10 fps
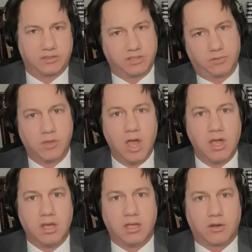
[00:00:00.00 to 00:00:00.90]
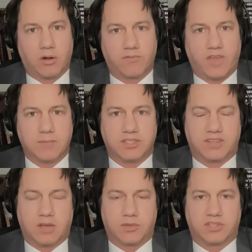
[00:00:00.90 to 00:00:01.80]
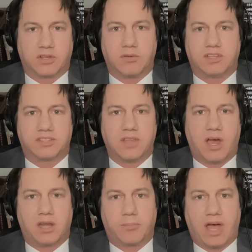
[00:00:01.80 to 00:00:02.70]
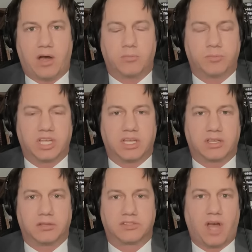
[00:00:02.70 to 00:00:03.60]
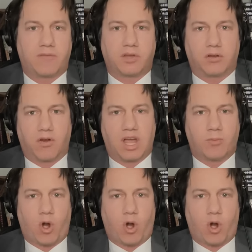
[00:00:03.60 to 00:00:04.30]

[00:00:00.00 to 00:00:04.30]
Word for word: You know, her famous thing was, it's not about being soft on crime or